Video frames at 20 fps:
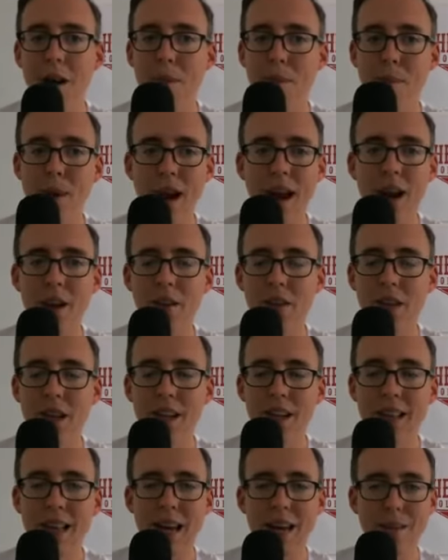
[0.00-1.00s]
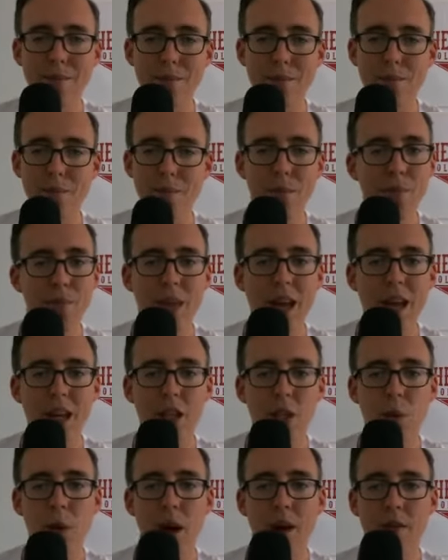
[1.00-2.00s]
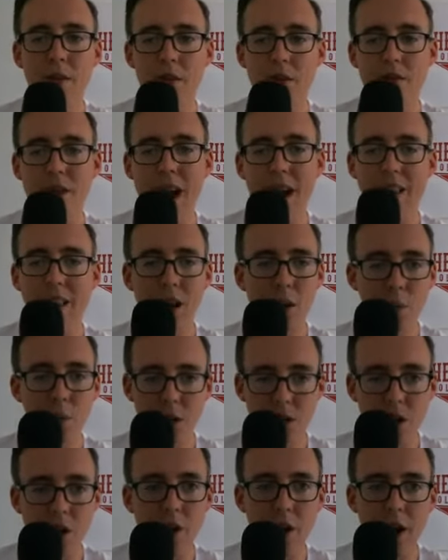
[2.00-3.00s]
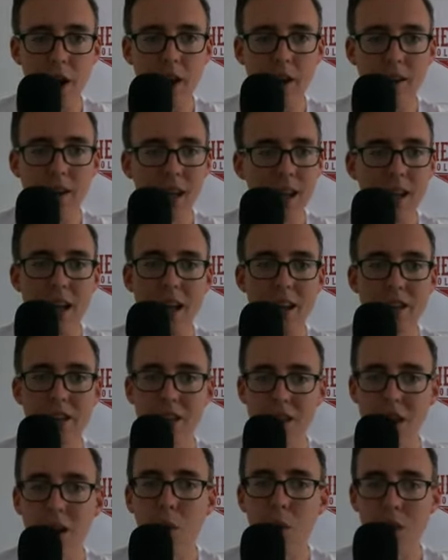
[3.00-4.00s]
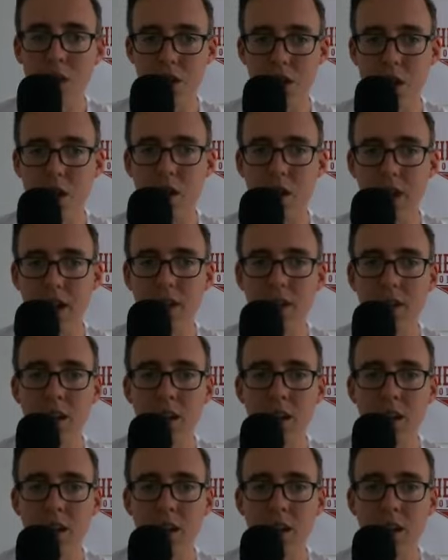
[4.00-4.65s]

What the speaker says: but I don't think that takes away from the fact that it was dirty. It still was dirty.